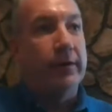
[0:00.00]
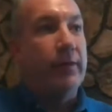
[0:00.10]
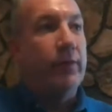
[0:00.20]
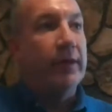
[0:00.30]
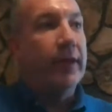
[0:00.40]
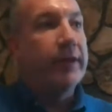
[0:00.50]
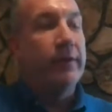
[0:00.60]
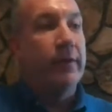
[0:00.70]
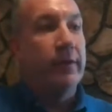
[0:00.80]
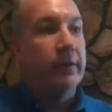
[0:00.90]
we liked
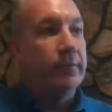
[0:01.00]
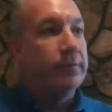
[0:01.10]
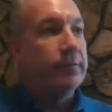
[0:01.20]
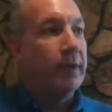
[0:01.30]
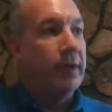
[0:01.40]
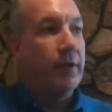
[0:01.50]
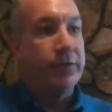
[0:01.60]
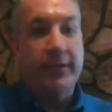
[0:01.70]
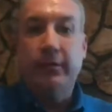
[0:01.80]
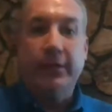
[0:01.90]
our uh, you know
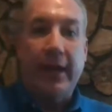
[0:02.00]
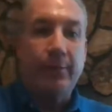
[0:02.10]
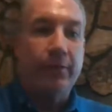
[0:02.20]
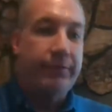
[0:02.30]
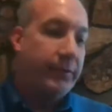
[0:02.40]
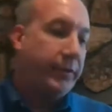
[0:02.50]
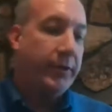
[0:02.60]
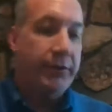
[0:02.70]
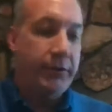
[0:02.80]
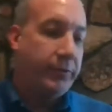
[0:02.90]
single cable for
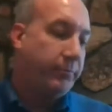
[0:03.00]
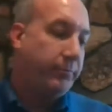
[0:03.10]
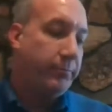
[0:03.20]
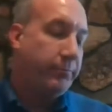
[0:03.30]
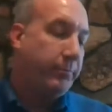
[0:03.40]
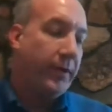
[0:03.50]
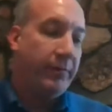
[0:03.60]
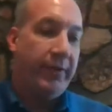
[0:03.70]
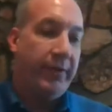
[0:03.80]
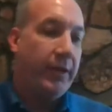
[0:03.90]
touch uh,
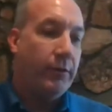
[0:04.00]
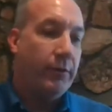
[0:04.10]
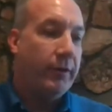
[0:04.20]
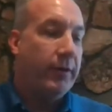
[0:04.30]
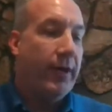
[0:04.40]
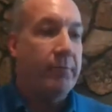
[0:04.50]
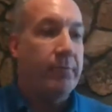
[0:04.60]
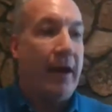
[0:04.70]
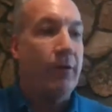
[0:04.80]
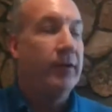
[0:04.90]
video and, and
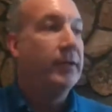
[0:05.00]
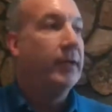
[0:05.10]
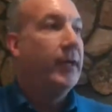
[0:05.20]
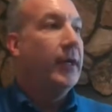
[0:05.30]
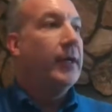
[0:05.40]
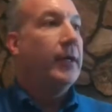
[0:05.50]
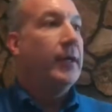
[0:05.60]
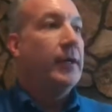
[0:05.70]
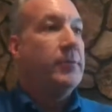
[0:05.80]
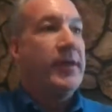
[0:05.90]
power.
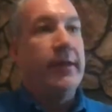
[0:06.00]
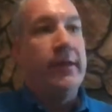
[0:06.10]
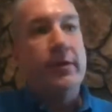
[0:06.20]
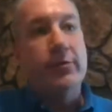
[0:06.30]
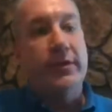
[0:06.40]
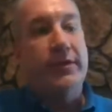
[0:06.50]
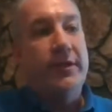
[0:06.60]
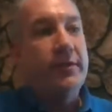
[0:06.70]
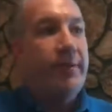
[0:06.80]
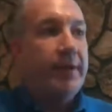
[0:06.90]
Um, in the UCC
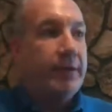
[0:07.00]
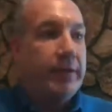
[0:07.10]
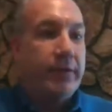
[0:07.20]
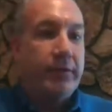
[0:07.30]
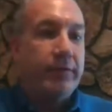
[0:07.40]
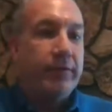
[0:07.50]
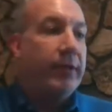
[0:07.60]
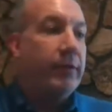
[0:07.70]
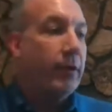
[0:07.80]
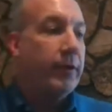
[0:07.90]
space, it doesn't really
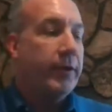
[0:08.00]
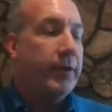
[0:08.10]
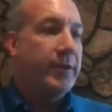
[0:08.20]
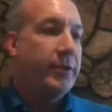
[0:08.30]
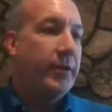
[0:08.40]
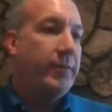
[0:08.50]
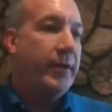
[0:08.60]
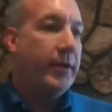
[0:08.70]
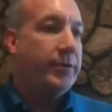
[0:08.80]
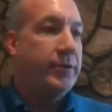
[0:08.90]
work, especially
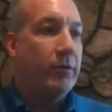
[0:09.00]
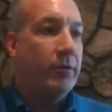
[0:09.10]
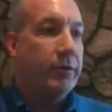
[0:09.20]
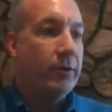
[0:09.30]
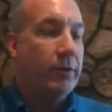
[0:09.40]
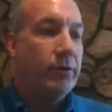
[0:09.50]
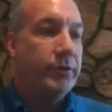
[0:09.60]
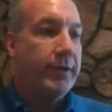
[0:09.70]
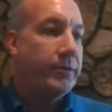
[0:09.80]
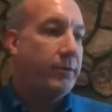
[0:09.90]
because you're you're
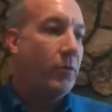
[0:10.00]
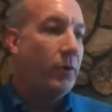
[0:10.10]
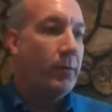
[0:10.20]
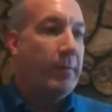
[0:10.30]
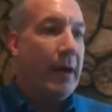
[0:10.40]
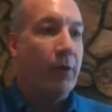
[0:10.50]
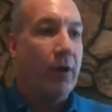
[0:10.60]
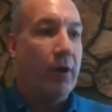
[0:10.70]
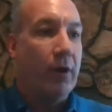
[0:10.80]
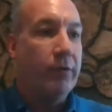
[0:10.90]
using some more power
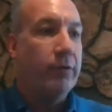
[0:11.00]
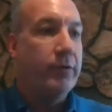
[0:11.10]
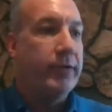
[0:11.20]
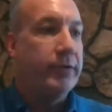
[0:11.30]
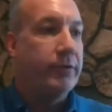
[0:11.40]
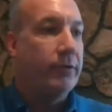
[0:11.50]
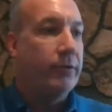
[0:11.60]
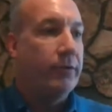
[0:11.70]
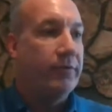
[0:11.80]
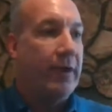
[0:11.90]
hungry sort of
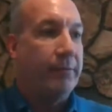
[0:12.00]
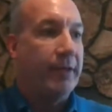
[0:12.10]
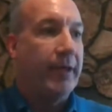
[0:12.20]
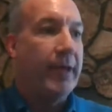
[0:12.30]
applications.